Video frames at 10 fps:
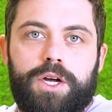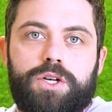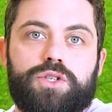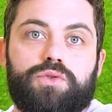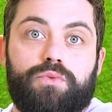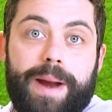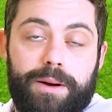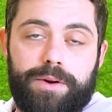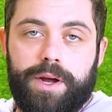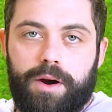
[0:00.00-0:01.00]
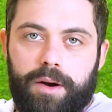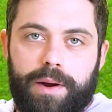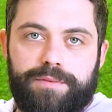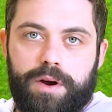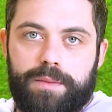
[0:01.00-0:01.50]
surrounding heart
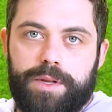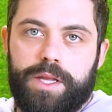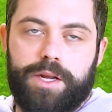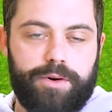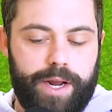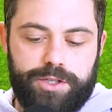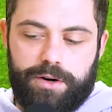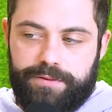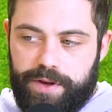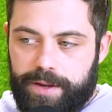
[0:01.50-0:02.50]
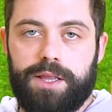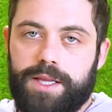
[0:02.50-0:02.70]
rate variability or HRV.